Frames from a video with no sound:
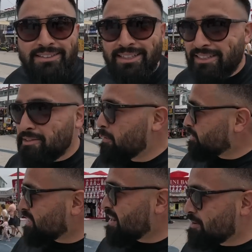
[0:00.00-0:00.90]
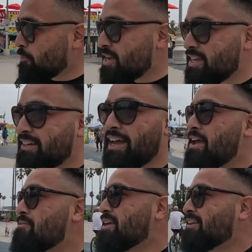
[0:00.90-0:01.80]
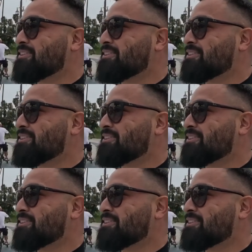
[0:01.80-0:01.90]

It smells like weed. I mean,